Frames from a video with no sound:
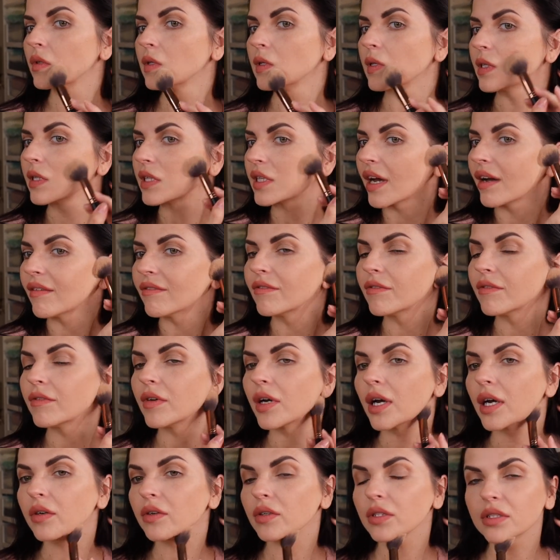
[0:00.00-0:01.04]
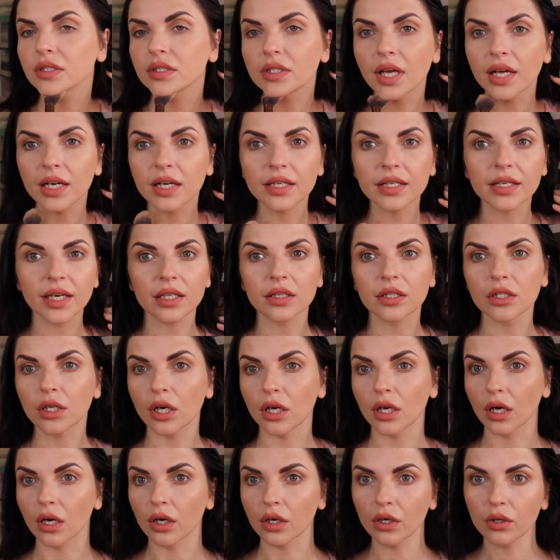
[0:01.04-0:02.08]
it has very delicate
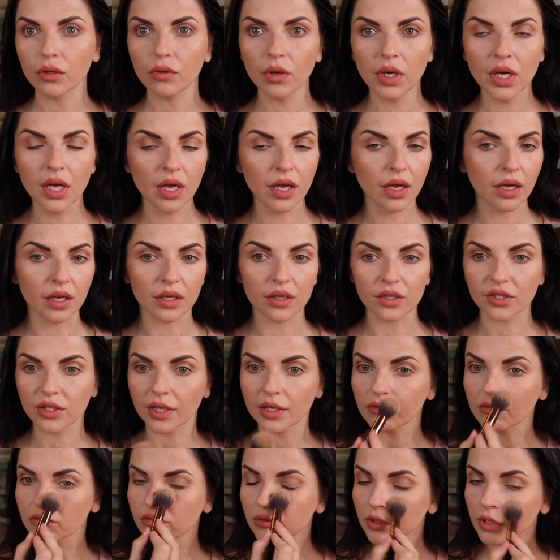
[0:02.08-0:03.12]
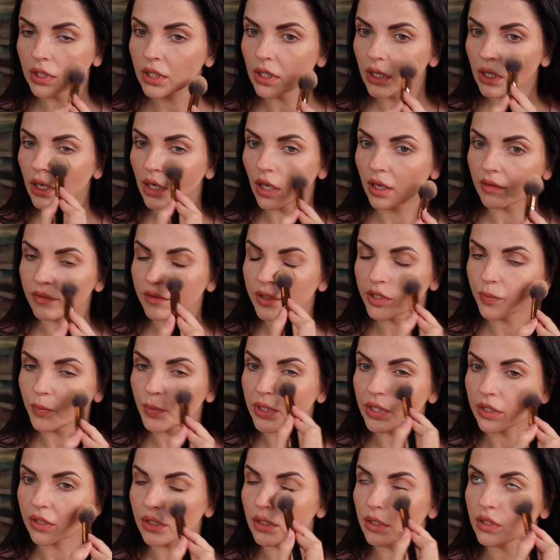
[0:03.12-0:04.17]
glow, and so I really love it
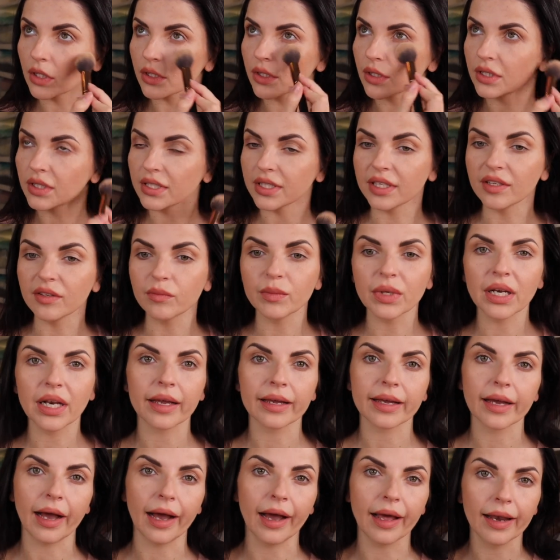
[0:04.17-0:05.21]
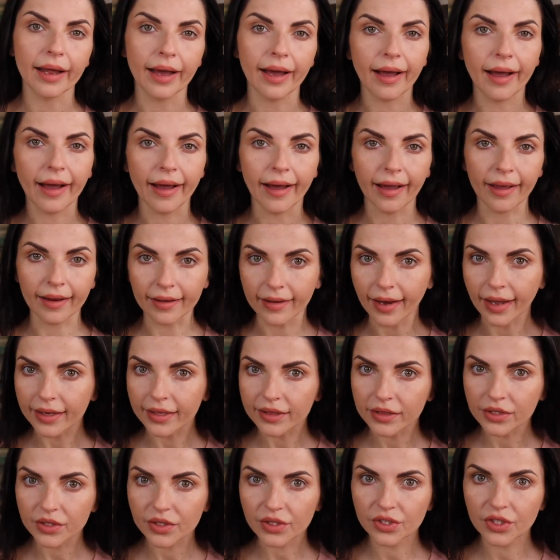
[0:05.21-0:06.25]
because it doesn't give me like a la
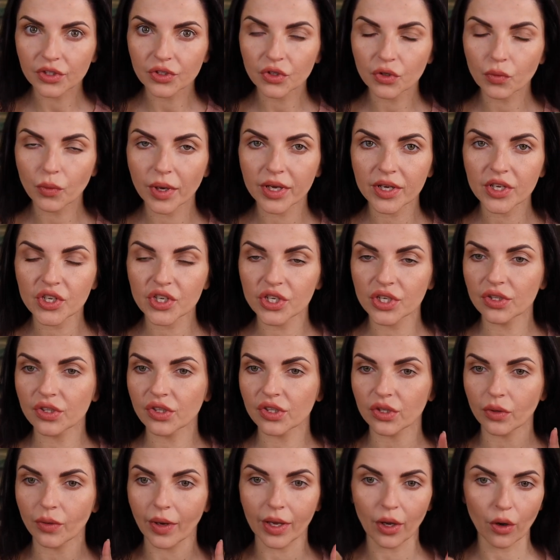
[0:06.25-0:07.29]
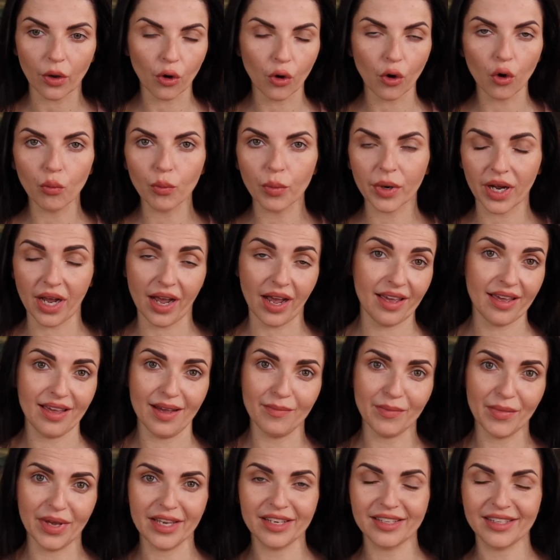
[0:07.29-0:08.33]
highlighter situation. So I hope Caia
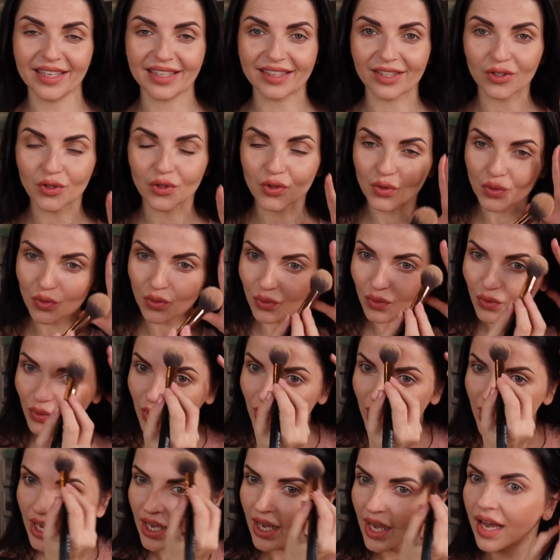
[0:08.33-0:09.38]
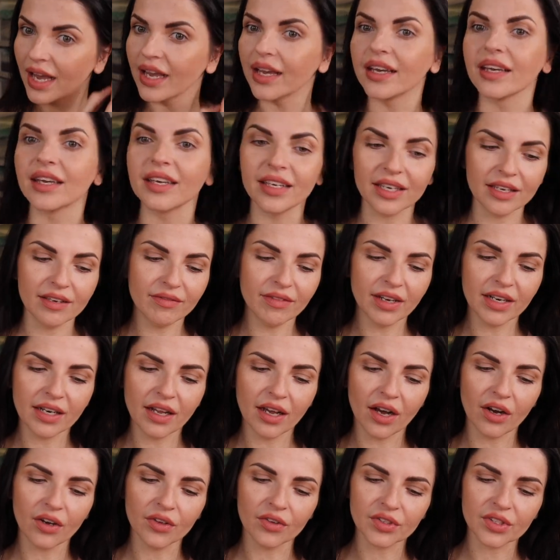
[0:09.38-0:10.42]
make that too. Even
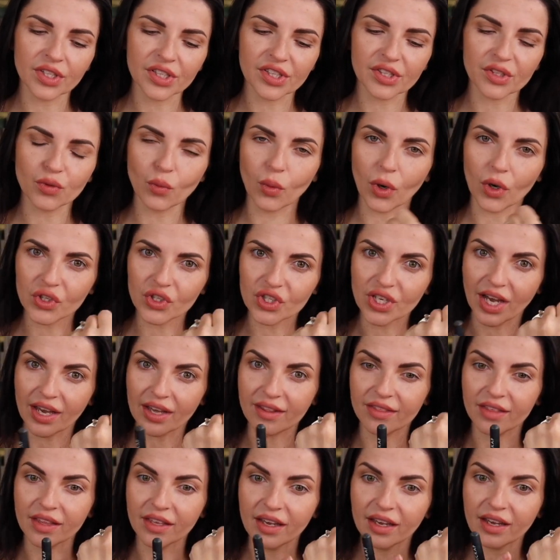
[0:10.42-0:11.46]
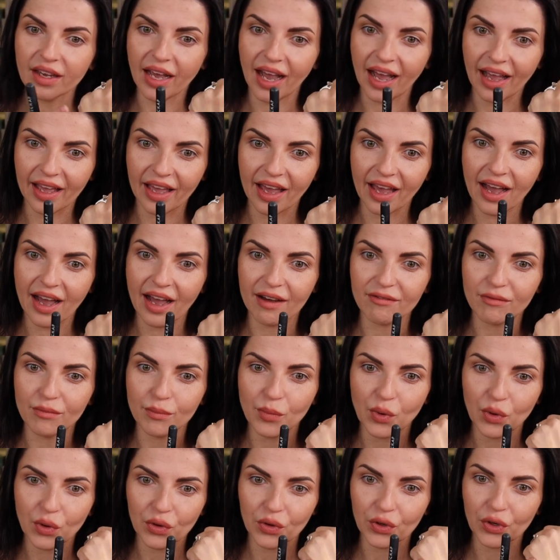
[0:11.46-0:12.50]
on the swatch, I think Caia have
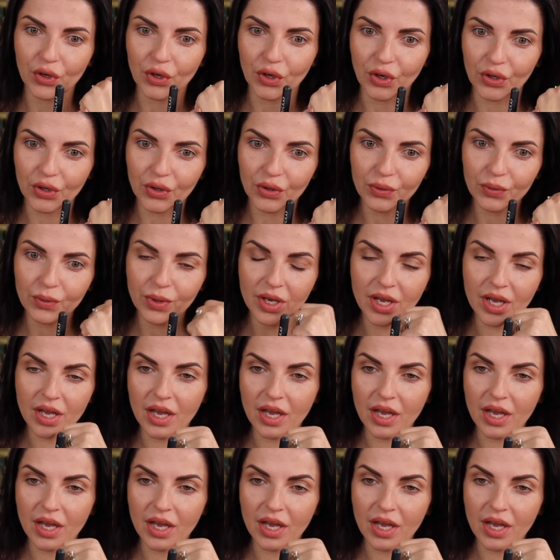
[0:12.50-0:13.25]
more glow.